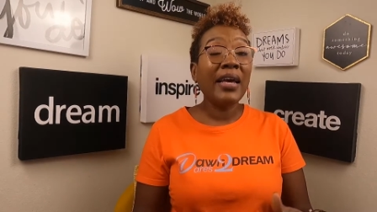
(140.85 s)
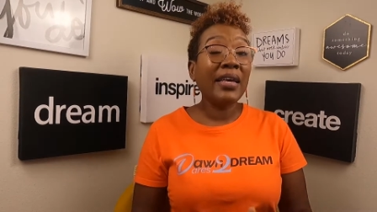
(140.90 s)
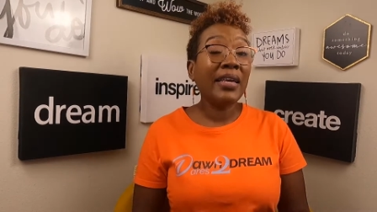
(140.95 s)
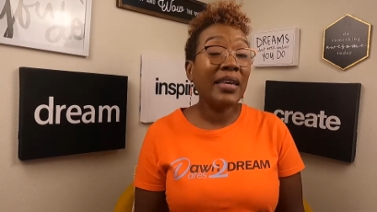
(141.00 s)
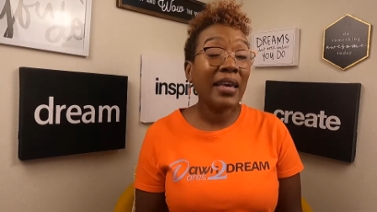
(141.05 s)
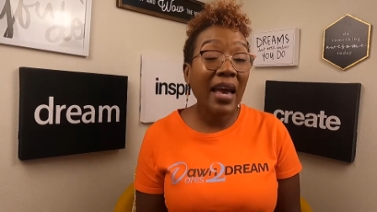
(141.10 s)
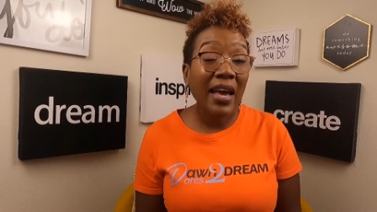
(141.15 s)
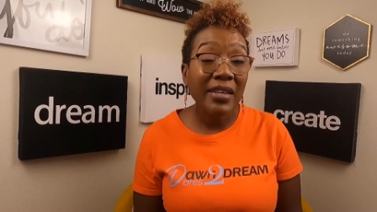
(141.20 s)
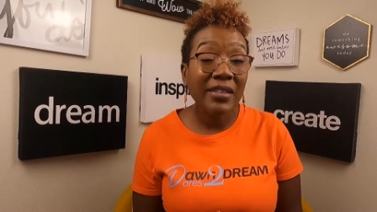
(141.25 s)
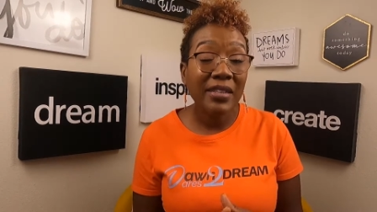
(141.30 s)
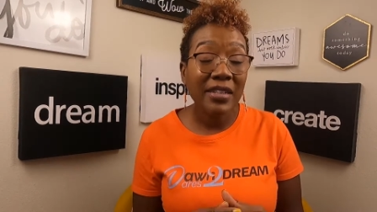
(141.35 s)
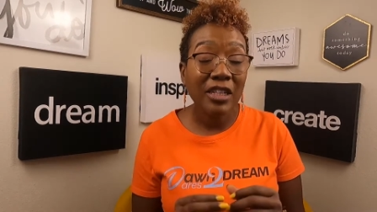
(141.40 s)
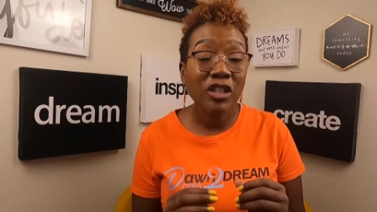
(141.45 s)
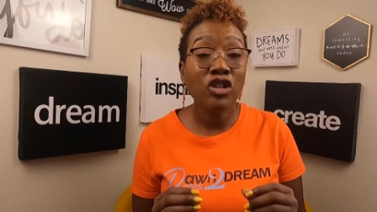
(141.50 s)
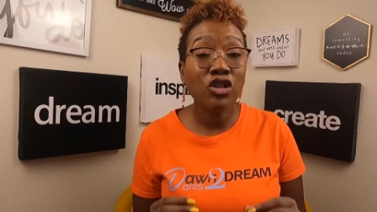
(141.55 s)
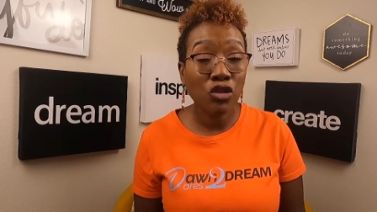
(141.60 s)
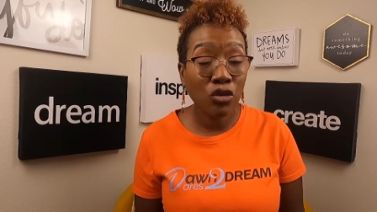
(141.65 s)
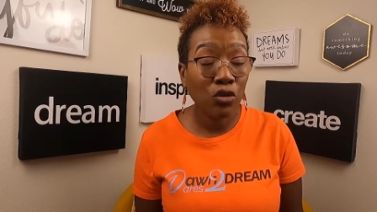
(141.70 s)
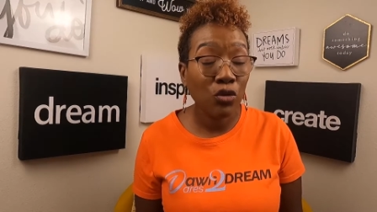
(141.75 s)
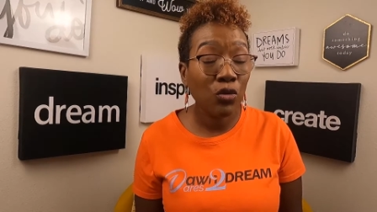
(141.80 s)
Yes,
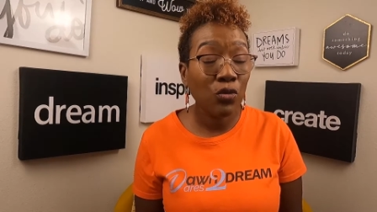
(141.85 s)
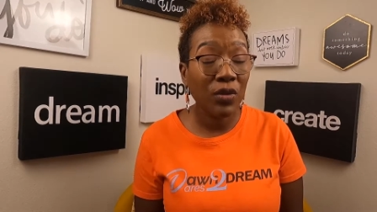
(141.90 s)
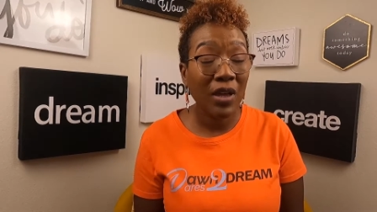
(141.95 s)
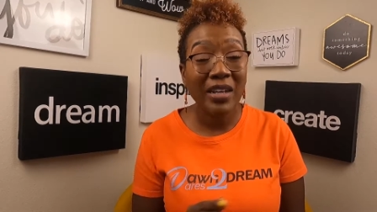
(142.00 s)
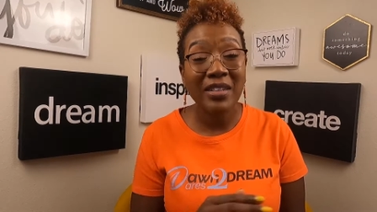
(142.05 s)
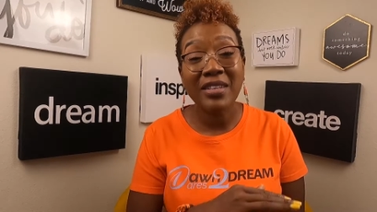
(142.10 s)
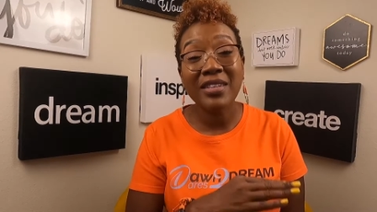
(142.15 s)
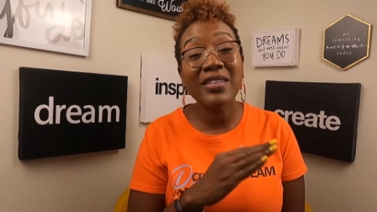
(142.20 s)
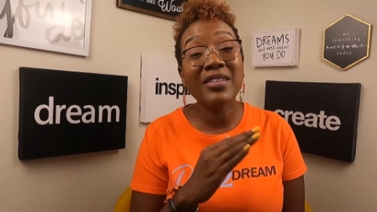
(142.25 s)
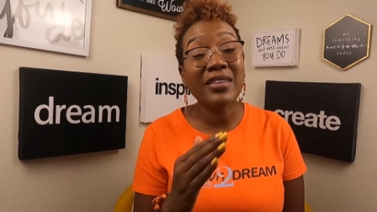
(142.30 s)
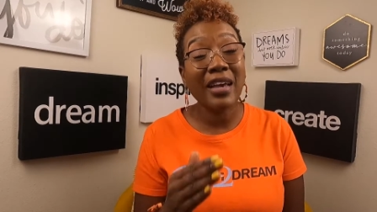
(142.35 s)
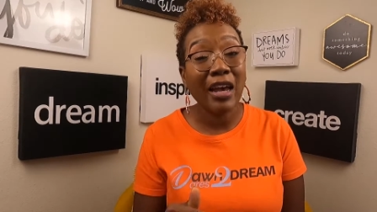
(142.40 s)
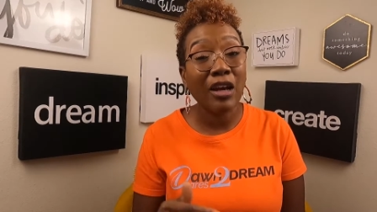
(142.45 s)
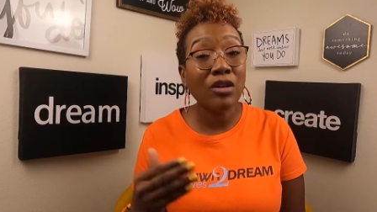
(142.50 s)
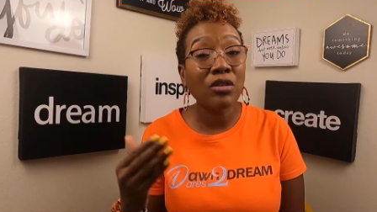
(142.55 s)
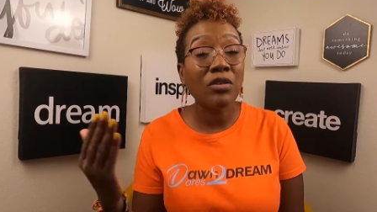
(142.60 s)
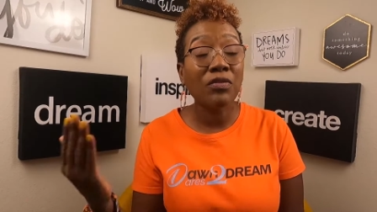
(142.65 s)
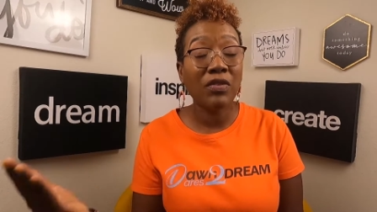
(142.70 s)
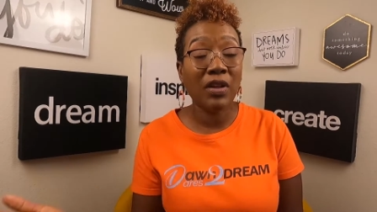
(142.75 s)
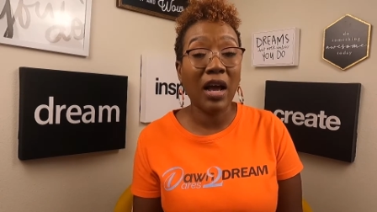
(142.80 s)
it's true. That's a
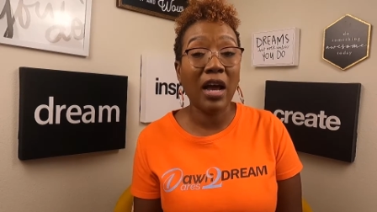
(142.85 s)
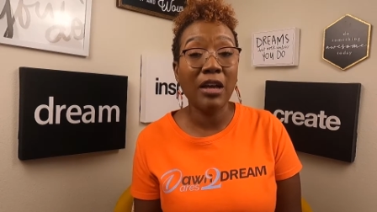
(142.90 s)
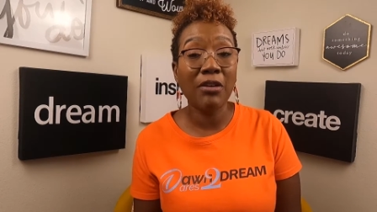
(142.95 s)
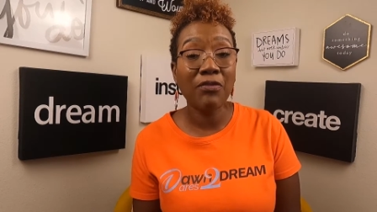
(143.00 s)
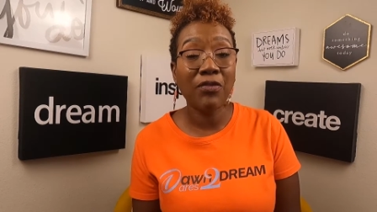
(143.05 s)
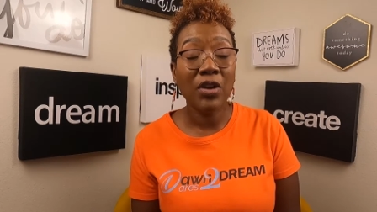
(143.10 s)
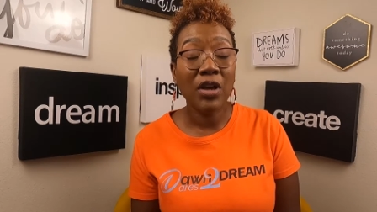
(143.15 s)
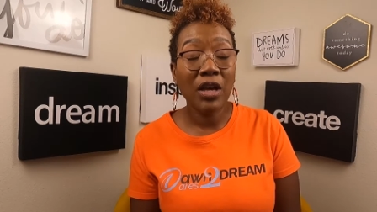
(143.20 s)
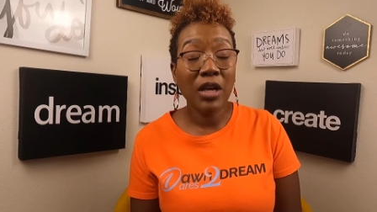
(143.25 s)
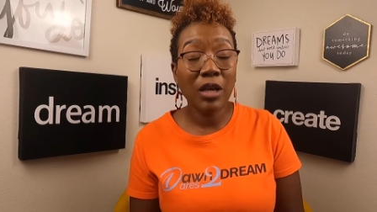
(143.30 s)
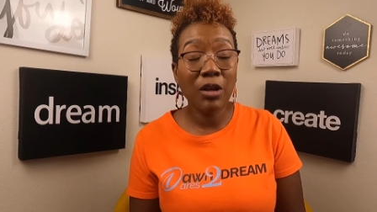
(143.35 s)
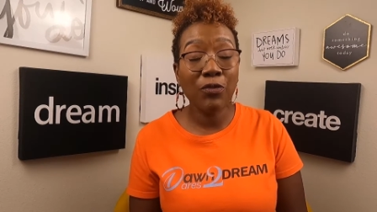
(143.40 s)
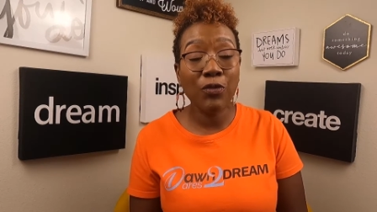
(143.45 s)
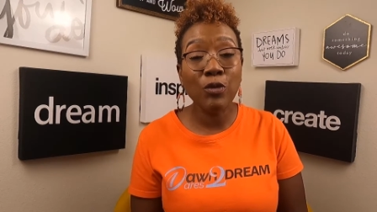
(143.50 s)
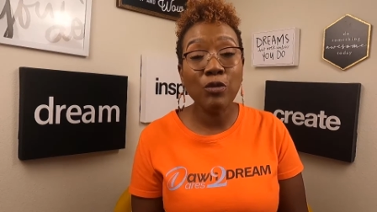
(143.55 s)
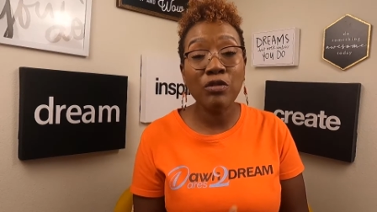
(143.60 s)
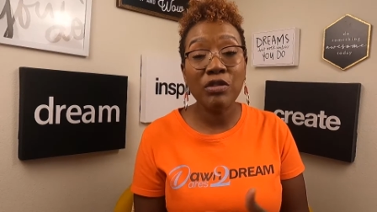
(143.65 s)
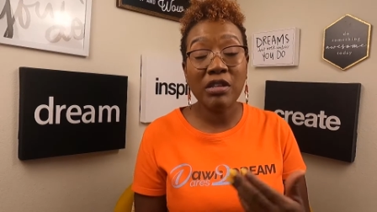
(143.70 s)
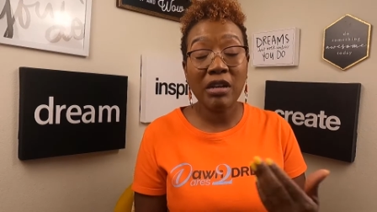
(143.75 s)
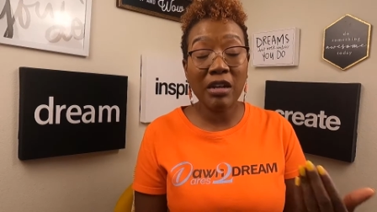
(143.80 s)
cycle of life. If
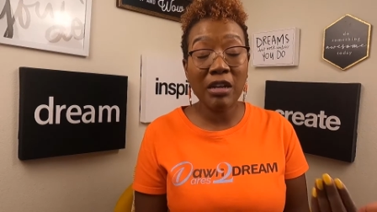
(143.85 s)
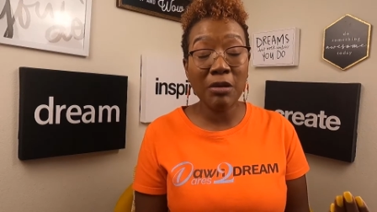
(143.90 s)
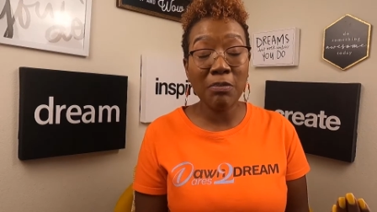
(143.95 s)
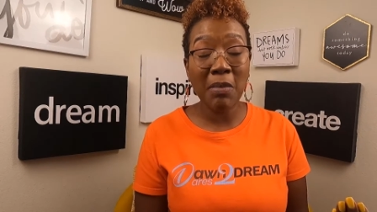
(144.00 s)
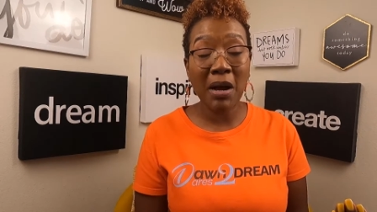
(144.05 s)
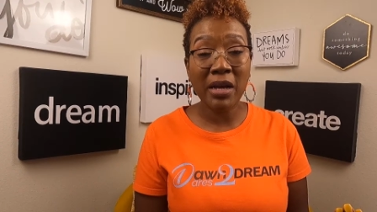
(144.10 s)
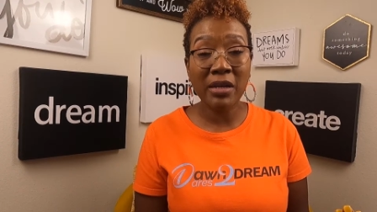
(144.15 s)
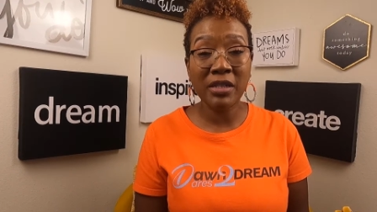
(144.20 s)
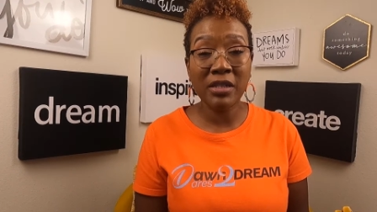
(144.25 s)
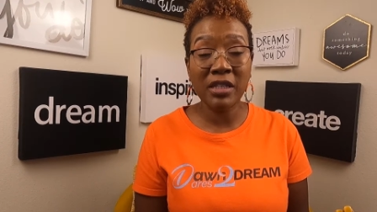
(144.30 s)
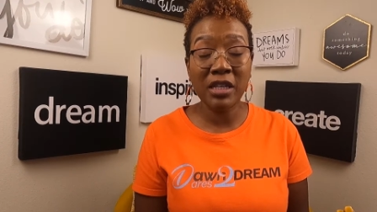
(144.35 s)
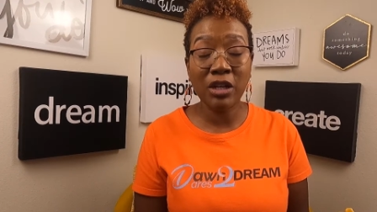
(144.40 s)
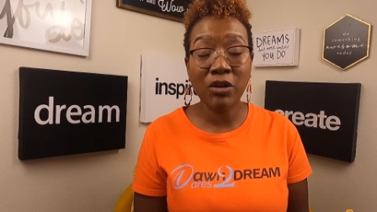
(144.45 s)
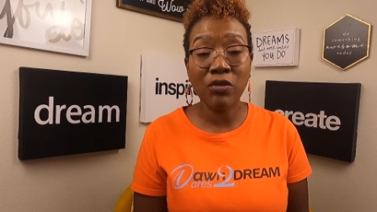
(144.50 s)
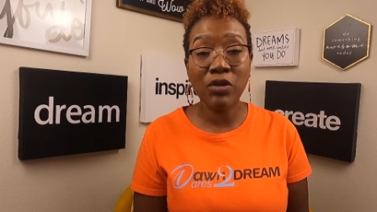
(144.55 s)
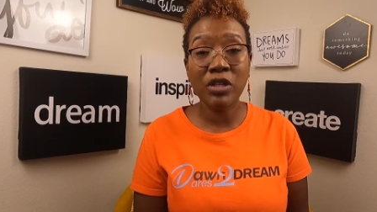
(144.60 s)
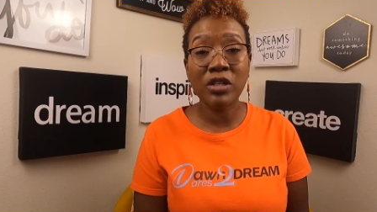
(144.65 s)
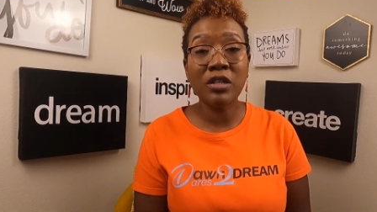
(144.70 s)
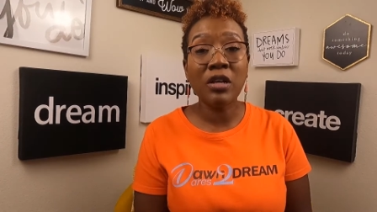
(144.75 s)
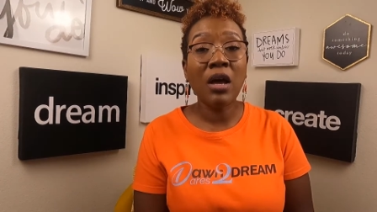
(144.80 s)
you studied my
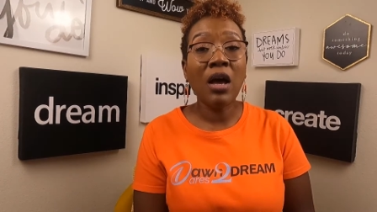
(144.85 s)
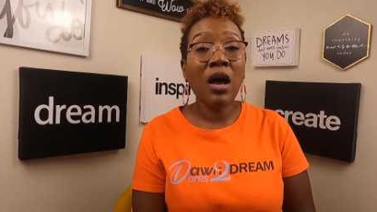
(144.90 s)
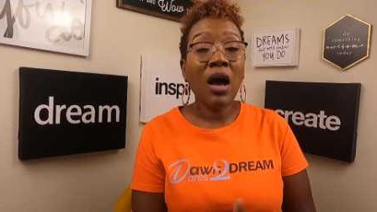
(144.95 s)
series,